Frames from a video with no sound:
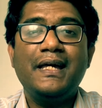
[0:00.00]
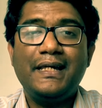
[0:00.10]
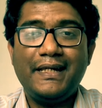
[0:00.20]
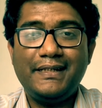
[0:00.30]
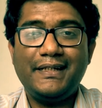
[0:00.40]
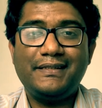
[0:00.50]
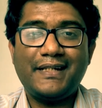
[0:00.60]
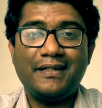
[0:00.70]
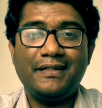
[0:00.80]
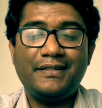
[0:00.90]
Indian
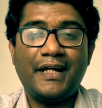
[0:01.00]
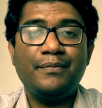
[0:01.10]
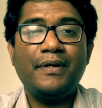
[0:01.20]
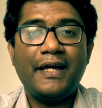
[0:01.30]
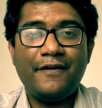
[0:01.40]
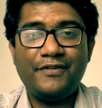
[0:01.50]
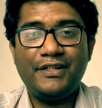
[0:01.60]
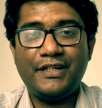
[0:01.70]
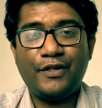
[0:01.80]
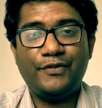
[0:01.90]
Standard Time every
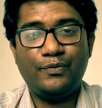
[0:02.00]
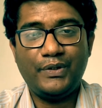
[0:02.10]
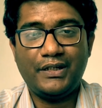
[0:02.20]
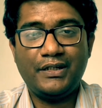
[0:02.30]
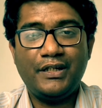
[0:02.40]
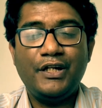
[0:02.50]
day of the week.